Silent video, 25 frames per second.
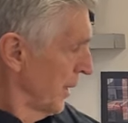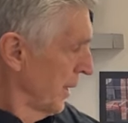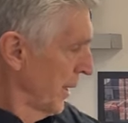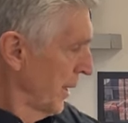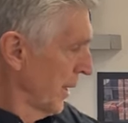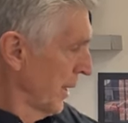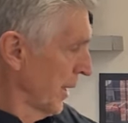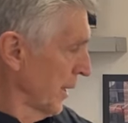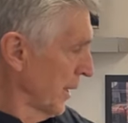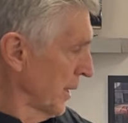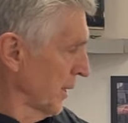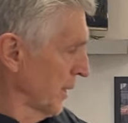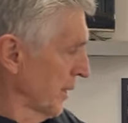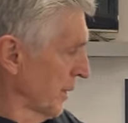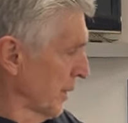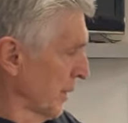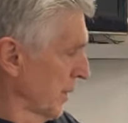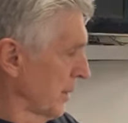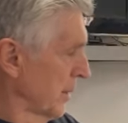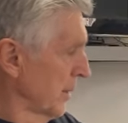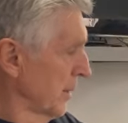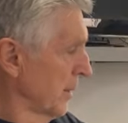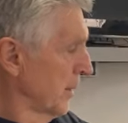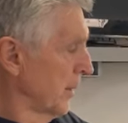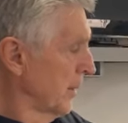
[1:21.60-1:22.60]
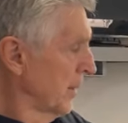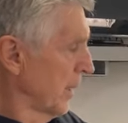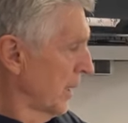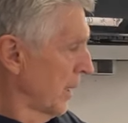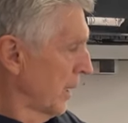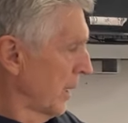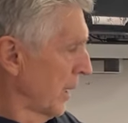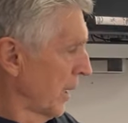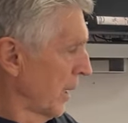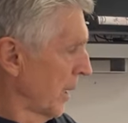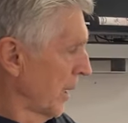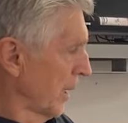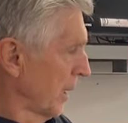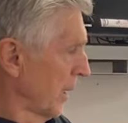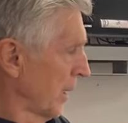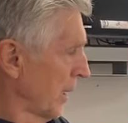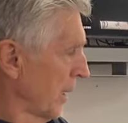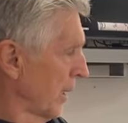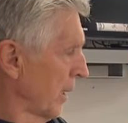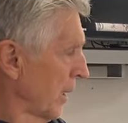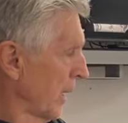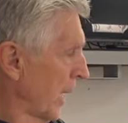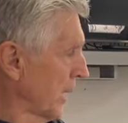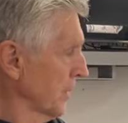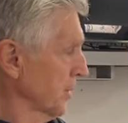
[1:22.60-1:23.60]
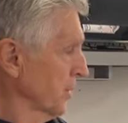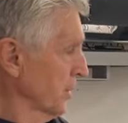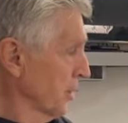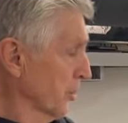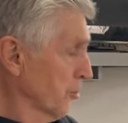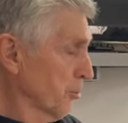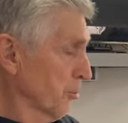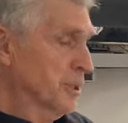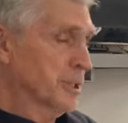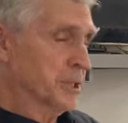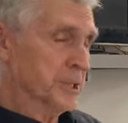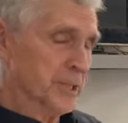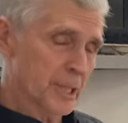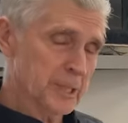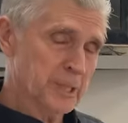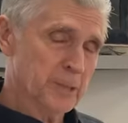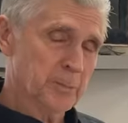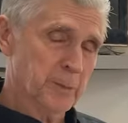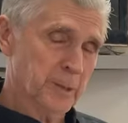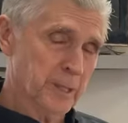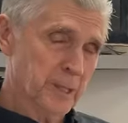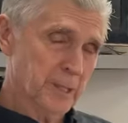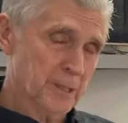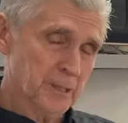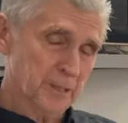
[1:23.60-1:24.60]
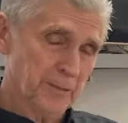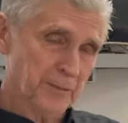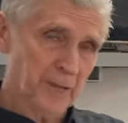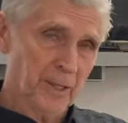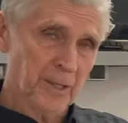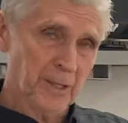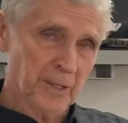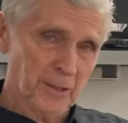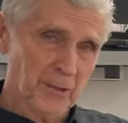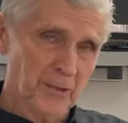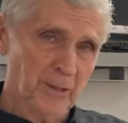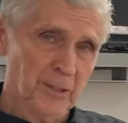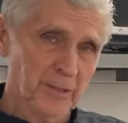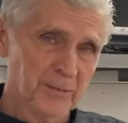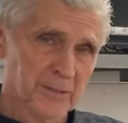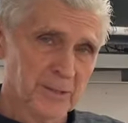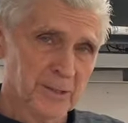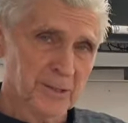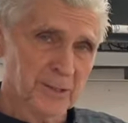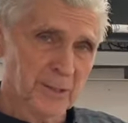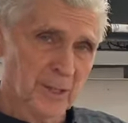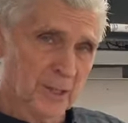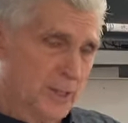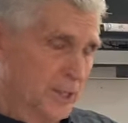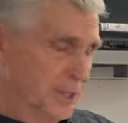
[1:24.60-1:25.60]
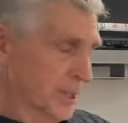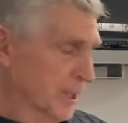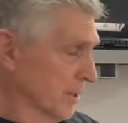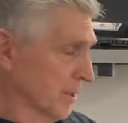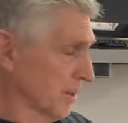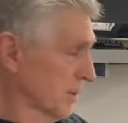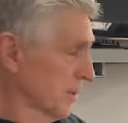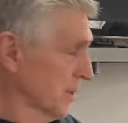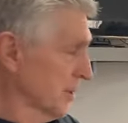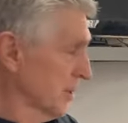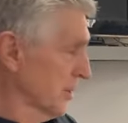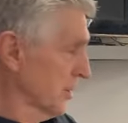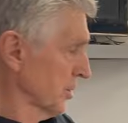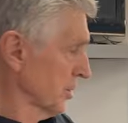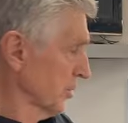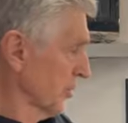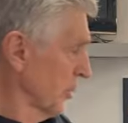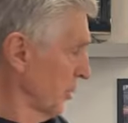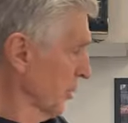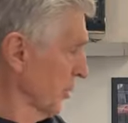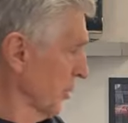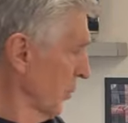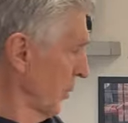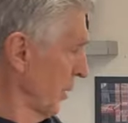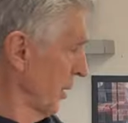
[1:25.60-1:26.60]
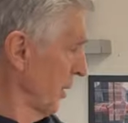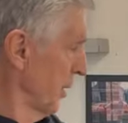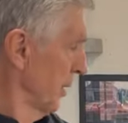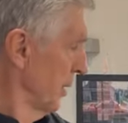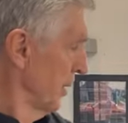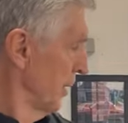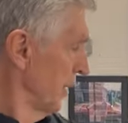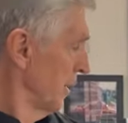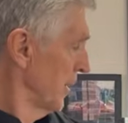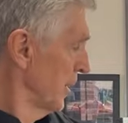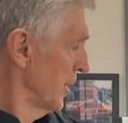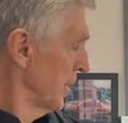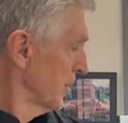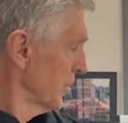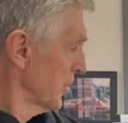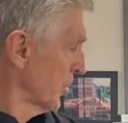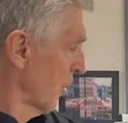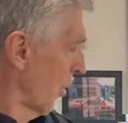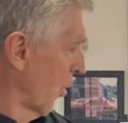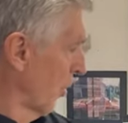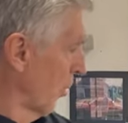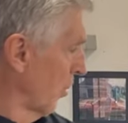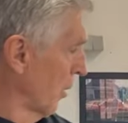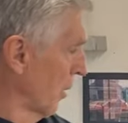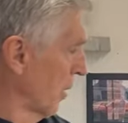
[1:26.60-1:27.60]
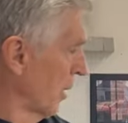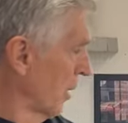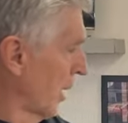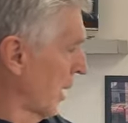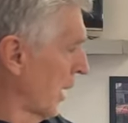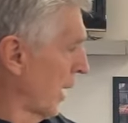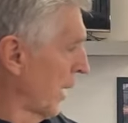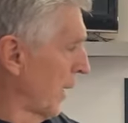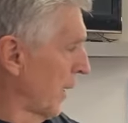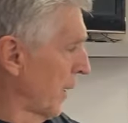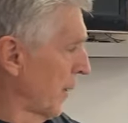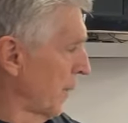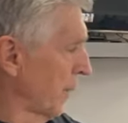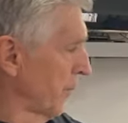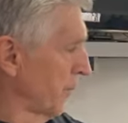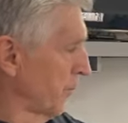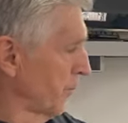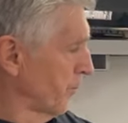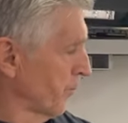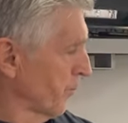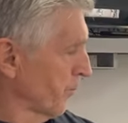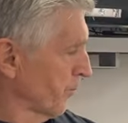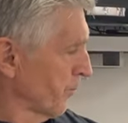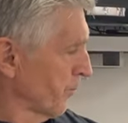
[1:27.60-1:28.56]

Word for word: And uh, actually three sets because the final drive is not a gear, it's just one-to-one. -one. So um,